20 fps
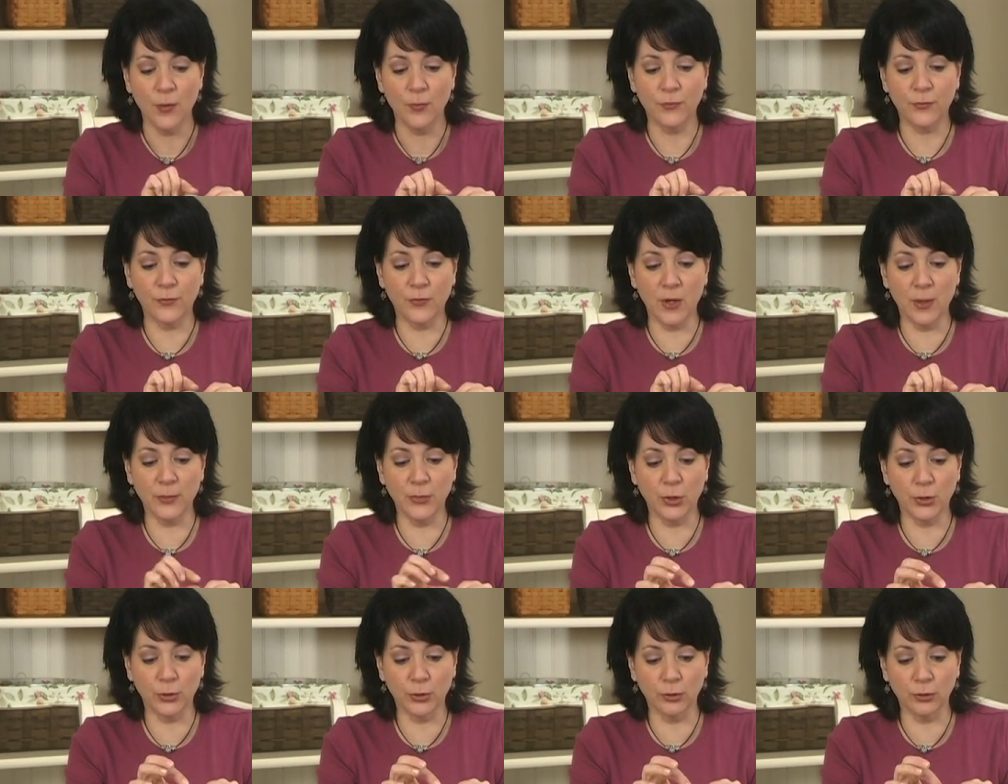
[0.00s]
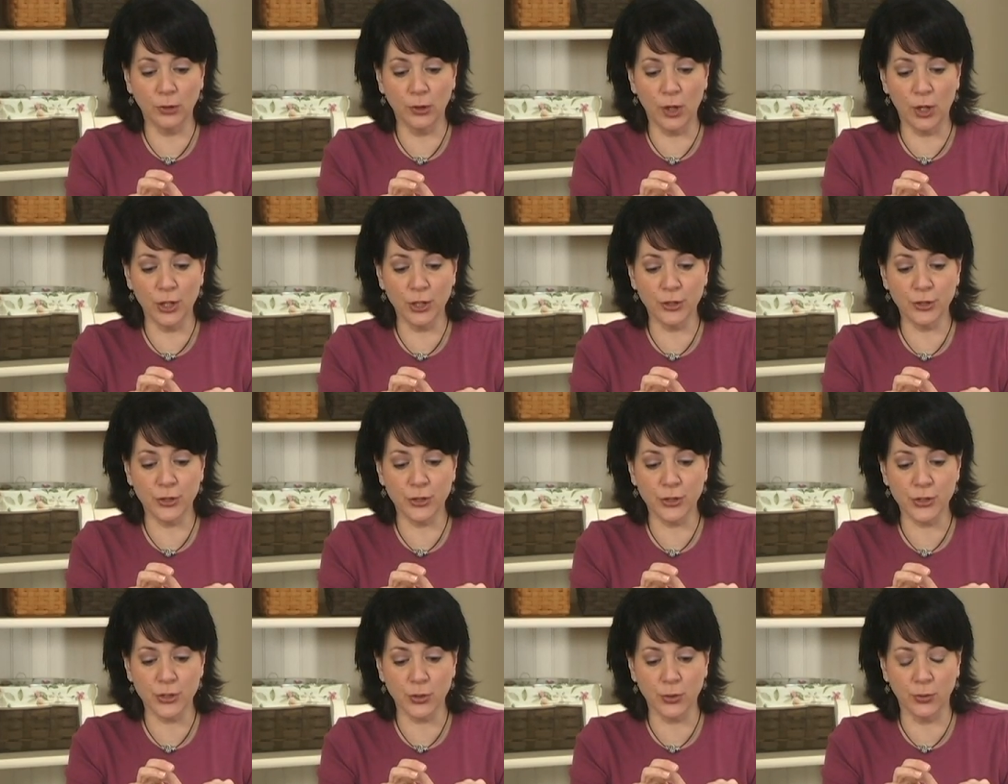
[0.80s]
from your
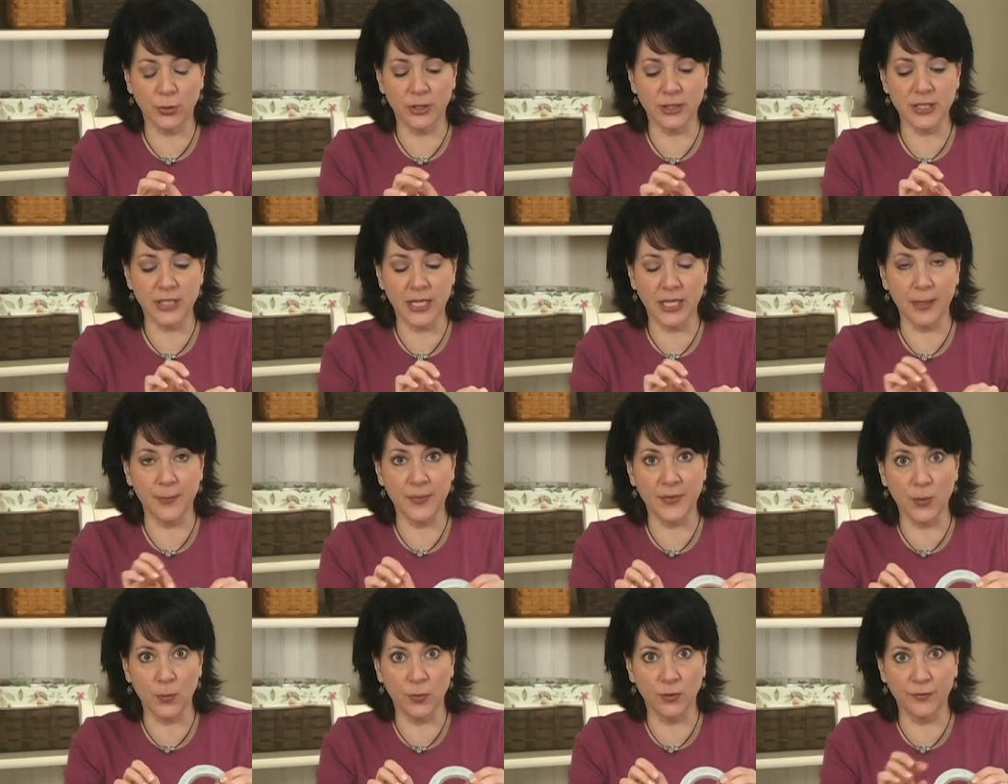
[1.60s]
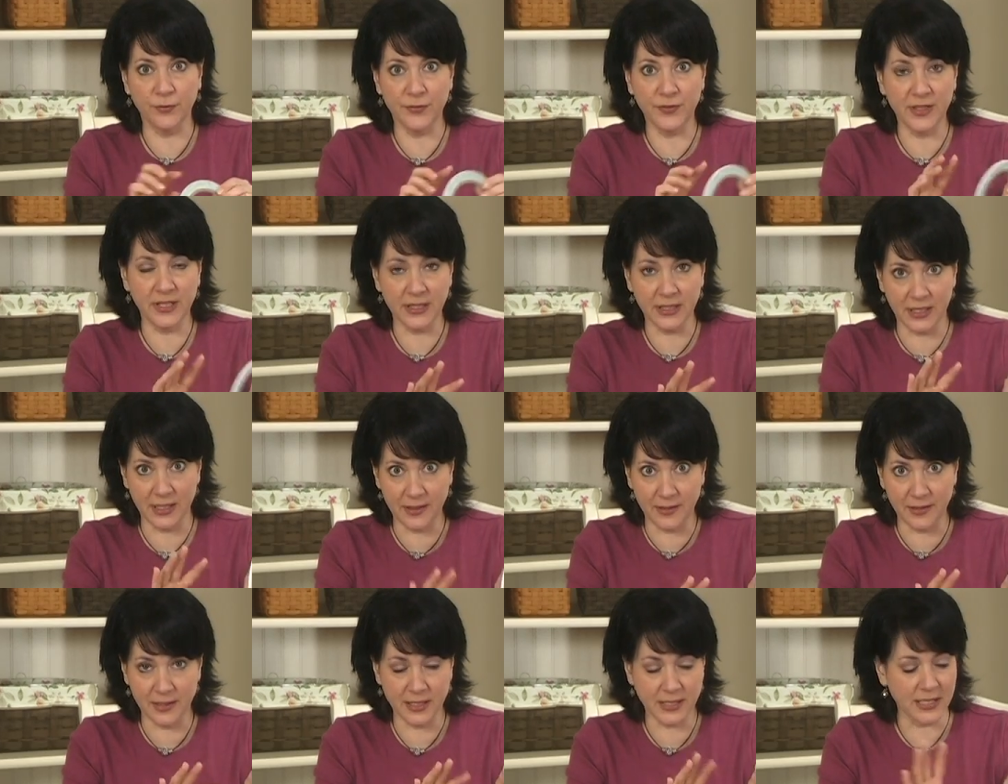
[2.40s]
larger score tape that will fit
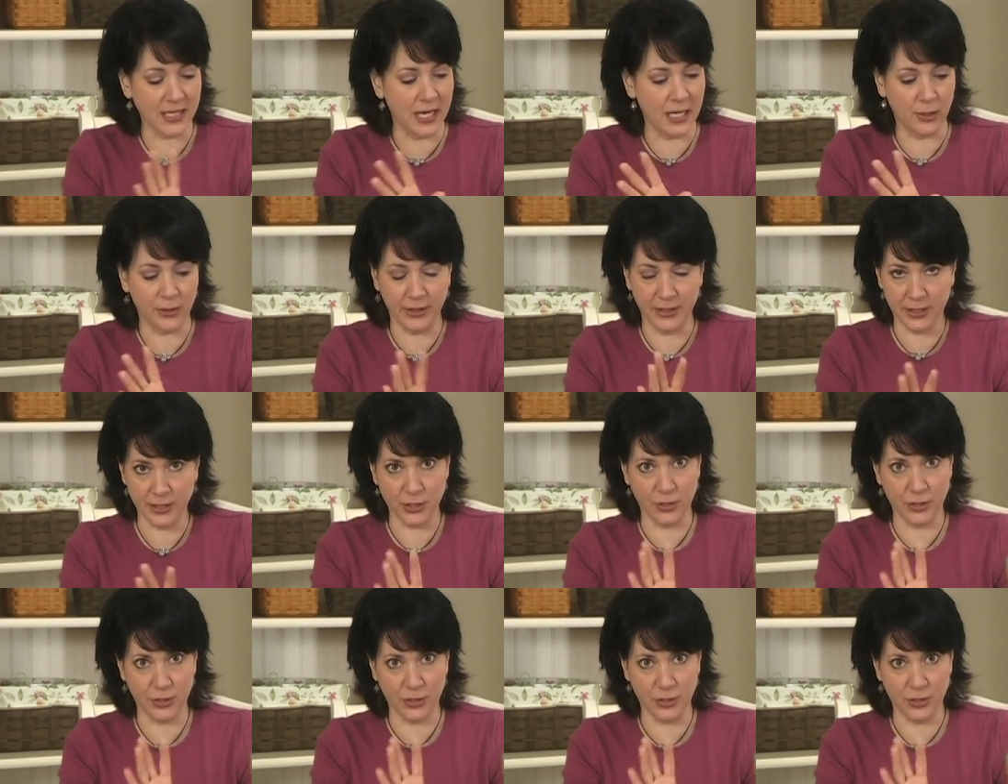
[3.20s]
in this area.